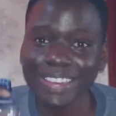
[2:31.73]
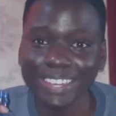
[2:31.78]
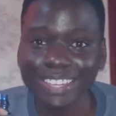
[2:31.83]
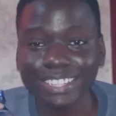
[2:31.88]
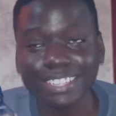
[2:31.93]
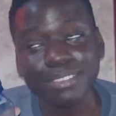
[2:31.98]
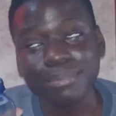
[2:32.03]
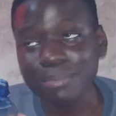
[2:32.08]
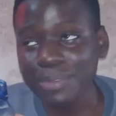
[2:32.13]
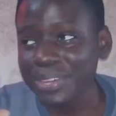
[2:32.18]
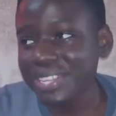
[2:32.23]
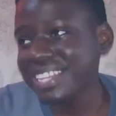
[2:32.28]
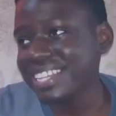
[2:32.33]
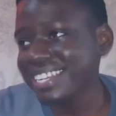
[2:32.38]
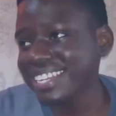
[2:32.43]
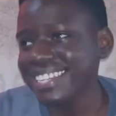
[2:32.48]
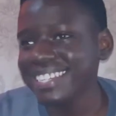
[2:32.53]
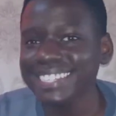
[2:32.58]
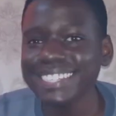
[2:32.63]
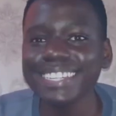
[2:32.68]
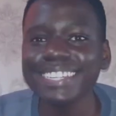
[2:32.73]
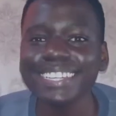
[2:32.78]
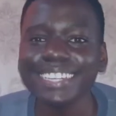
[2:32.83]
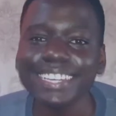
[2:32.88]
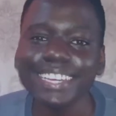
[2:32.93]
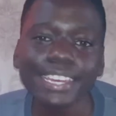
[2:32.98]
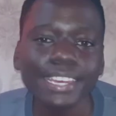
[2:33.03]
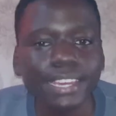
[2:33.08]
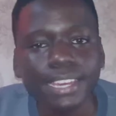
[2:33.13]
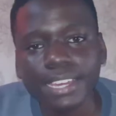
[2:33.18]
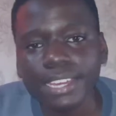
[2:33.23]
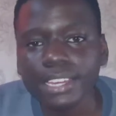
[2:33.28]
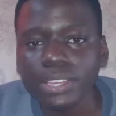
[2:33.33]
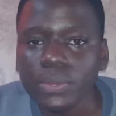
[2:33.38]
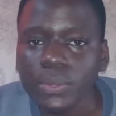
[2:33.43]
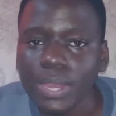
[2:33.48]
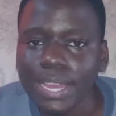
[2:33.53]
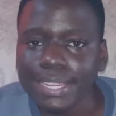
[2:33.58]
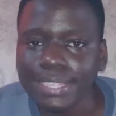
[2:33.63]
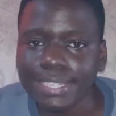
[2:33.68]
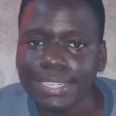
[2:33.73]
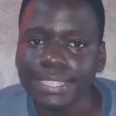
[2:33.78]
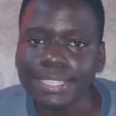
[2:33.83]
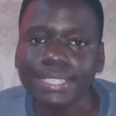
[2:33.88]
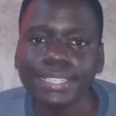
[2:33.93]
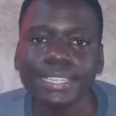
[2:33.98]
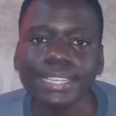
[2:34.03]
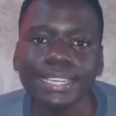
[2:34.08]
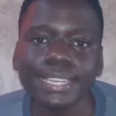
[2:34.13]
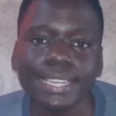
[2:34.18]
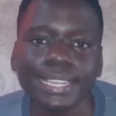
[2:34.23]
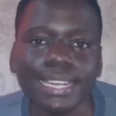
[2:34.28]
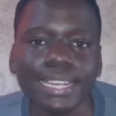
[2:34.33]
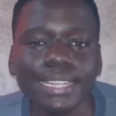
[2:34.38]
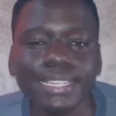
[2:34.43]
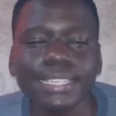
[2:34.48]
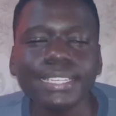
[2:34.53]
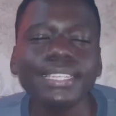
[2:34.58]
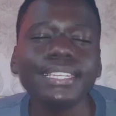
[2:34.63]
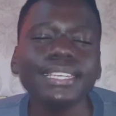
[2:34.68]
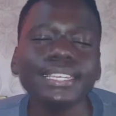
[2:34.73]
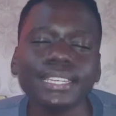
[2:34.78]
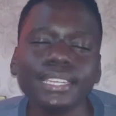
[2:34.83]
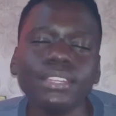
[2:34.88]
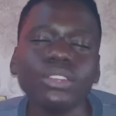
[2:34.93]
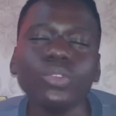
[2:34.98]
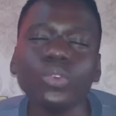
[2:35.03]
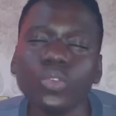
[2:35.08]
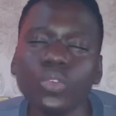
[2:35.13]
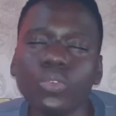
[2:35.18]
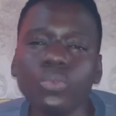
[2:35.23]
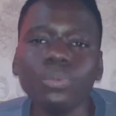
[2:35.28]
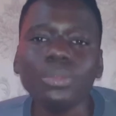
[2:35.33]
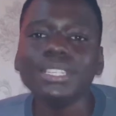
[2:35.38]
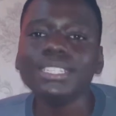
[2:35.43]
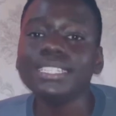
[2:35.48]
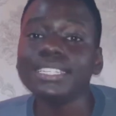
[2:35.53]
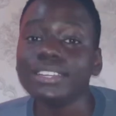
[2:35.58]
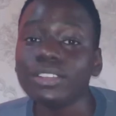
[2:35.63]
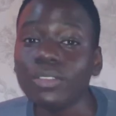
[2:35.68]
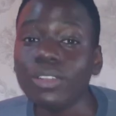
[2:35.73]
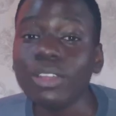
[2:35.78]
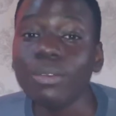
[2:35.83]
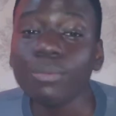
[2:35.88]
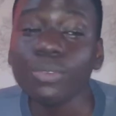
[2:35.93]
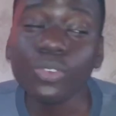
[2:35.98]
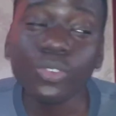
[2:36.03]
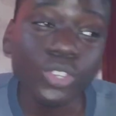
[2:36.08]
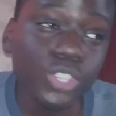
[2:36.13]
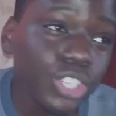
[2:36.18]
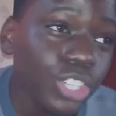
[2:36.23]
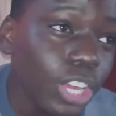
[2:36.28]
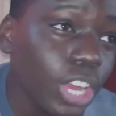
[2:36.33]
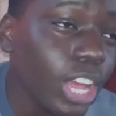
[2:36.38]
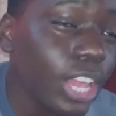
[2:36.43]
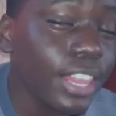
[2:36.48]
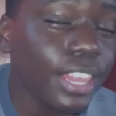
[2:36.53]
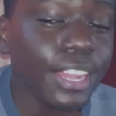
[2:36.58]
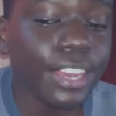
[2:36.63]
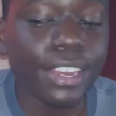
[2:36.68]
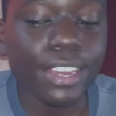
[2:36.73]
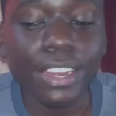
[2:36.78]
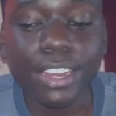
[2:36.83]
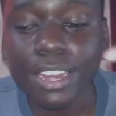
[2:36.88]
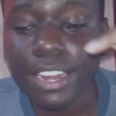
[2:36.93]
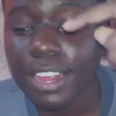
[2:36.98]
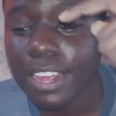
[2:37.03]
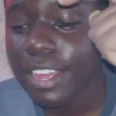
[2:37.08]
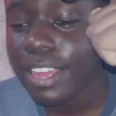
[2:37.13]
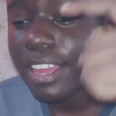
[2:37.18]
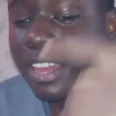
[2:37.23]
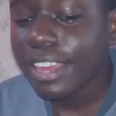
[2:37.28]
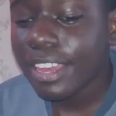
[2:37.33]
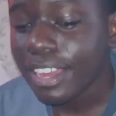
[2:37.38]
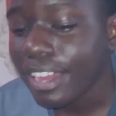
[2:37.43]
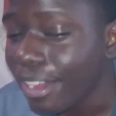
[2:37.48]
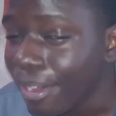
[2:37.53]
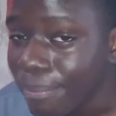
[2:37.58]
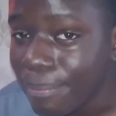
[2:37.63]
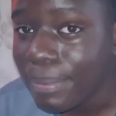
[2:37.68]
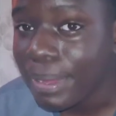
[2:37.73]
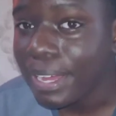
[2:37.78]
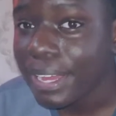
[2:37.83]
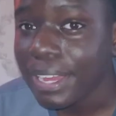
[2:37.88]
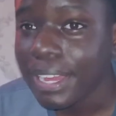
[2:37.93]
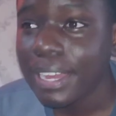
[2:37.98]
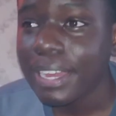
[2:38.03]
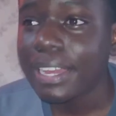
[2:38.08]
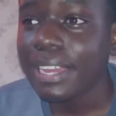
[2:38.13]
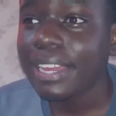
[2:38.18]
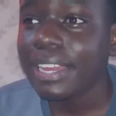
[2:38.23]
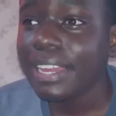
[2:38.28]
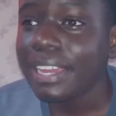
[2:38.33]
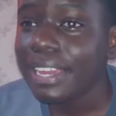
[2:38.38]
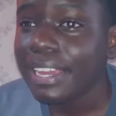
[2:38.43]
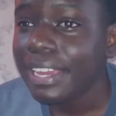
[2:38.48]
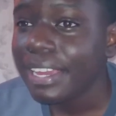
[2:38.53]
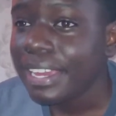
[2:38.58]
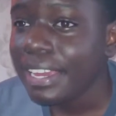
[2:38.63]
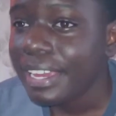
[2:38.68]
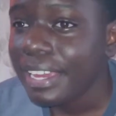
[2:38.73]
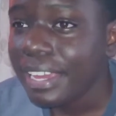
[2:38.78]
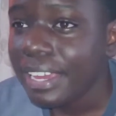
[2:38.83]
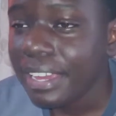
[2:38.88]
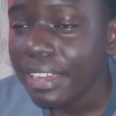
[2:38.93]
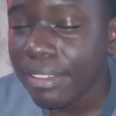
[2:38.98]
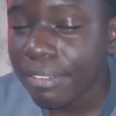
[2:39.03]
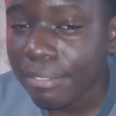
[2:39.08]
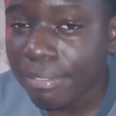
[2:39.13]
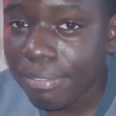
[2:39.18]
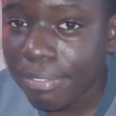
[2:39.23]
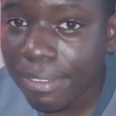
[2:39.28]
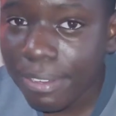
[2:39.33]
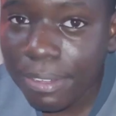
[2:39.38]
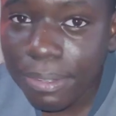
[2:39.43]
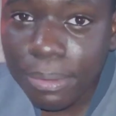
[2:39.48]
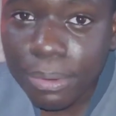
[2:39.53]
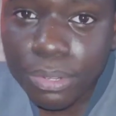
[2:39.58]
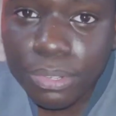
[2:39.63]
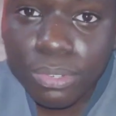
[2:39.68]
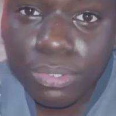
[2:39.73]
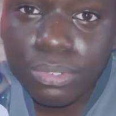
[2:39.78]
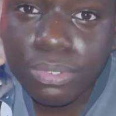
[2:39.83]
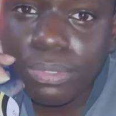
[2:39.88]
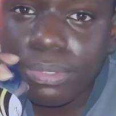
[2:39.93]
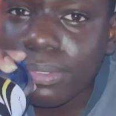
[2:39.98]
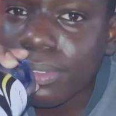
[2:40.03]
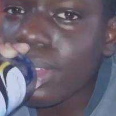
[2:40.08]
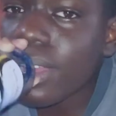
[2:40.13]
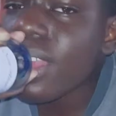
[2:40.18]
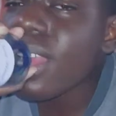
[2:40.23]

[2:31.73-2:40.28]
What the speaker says: It's more than yesterday. You guys, let's take it home. Let's go. Let me go shower, then come back and find what to do.